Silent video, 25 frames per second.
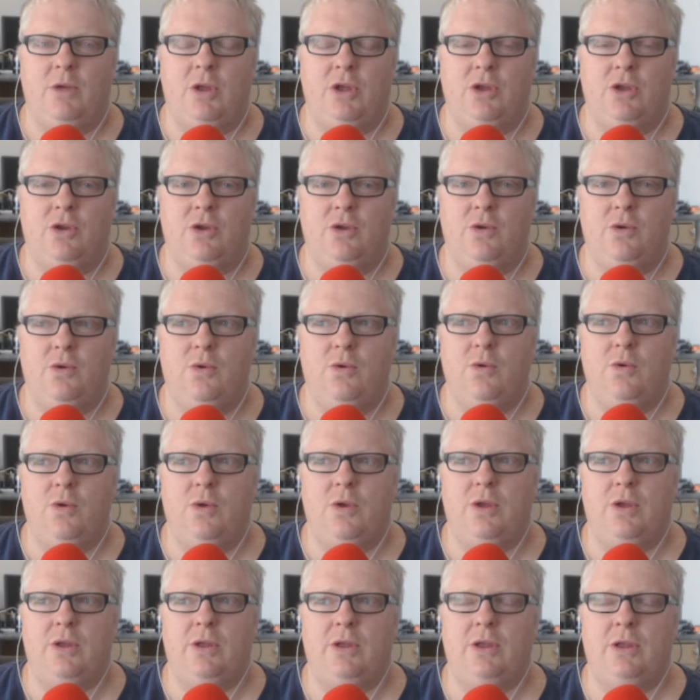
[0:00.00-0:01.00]

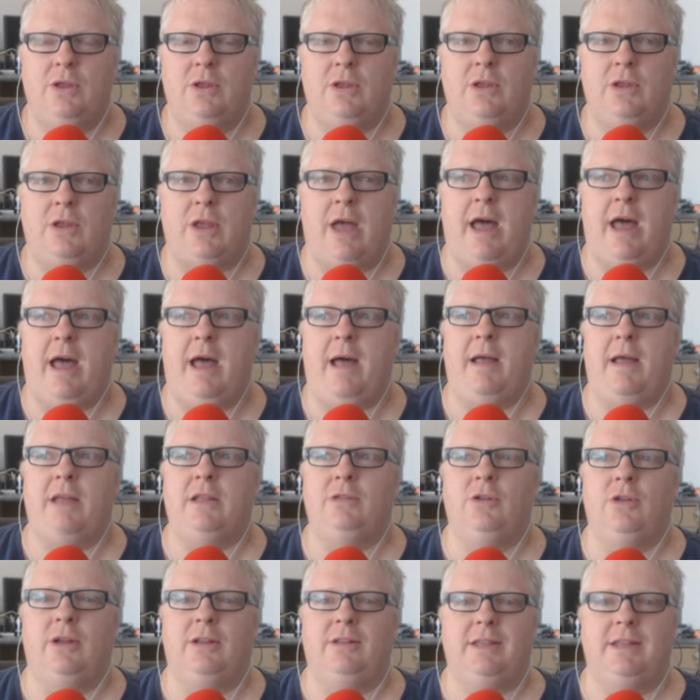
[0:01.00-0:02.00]
you
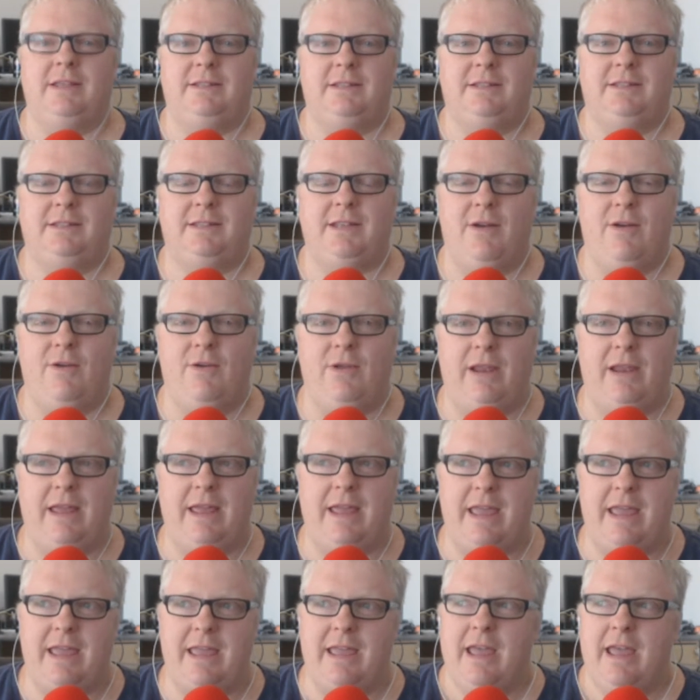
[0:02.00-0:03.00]
not
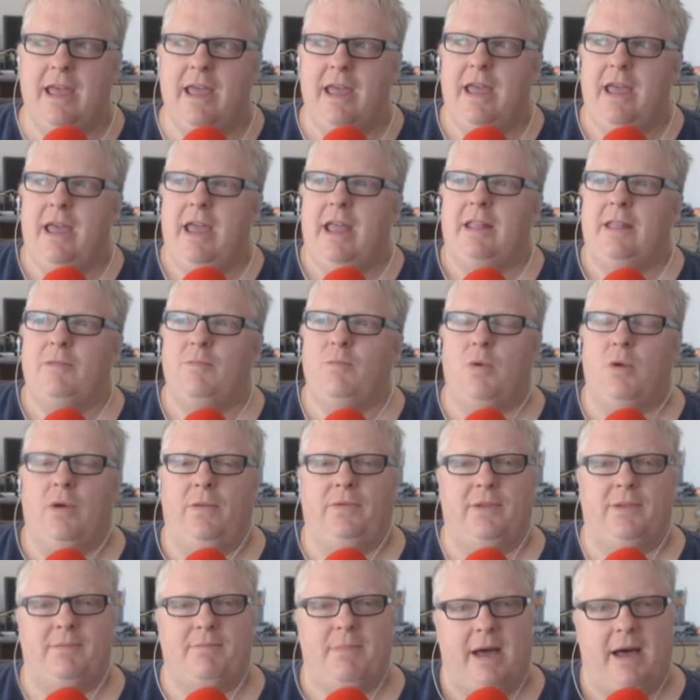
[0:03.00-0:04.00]
necessarily
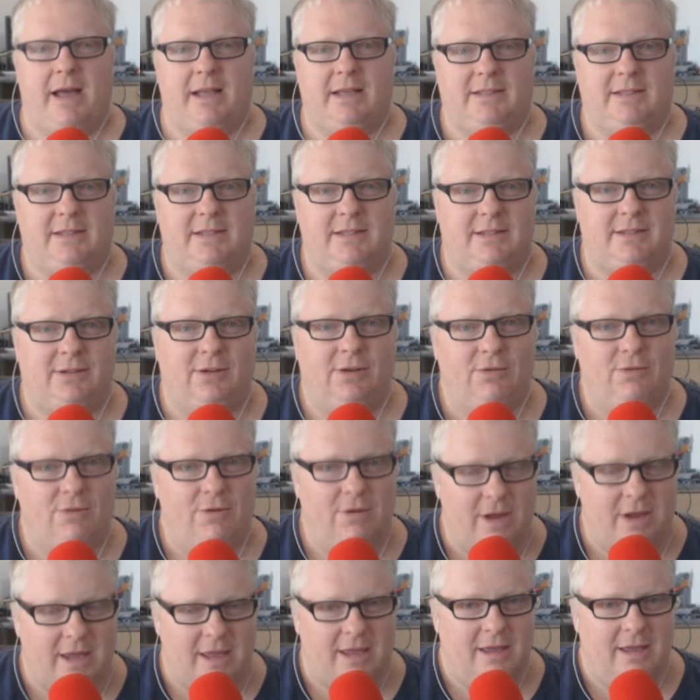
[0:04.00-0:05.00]
want the master's
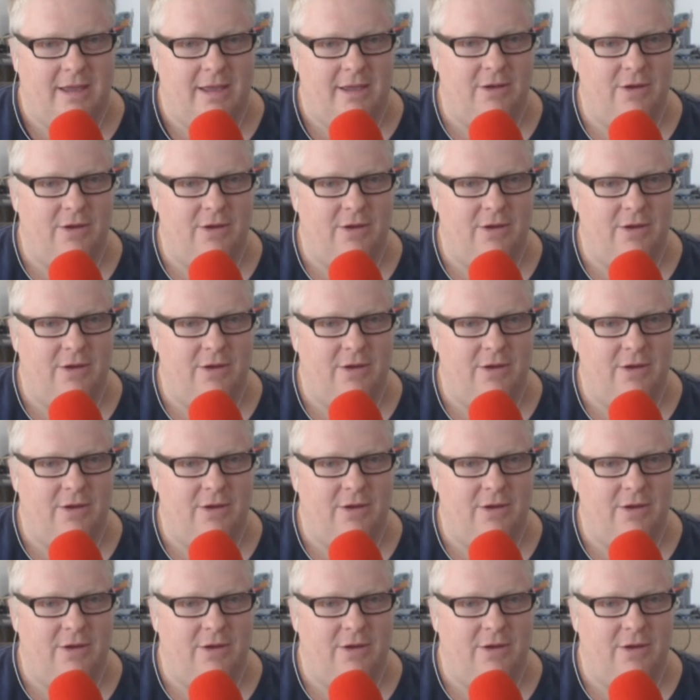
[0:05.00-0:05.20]
degree.